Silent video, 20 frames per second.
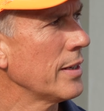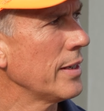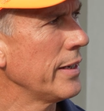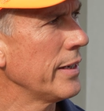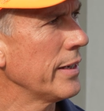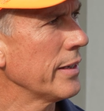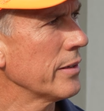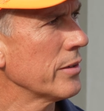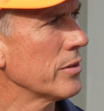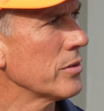
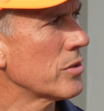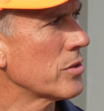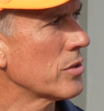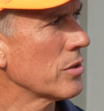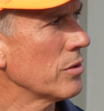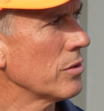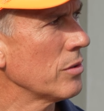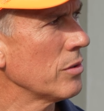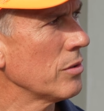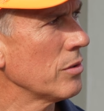And
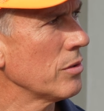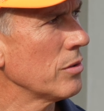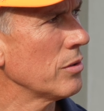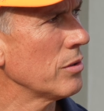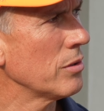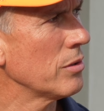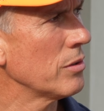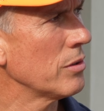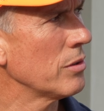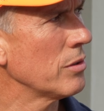
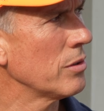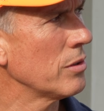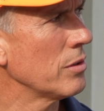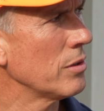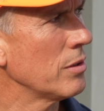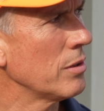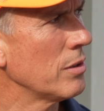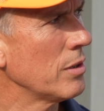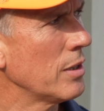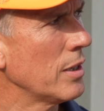
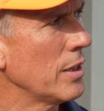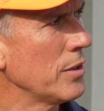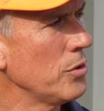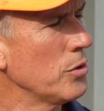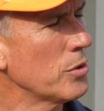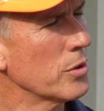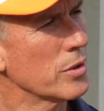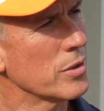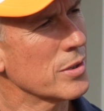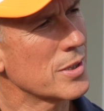are
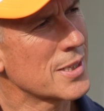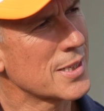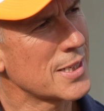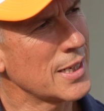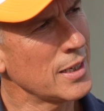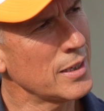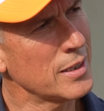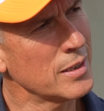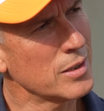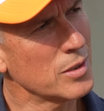you going to
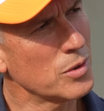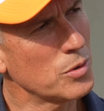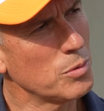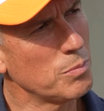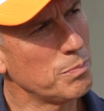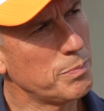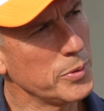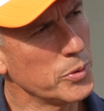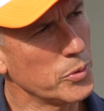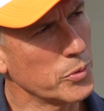sell it or
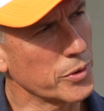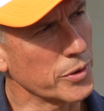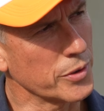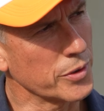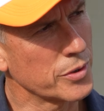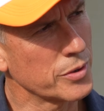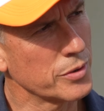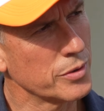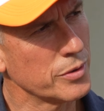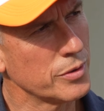build
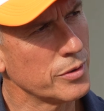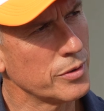it?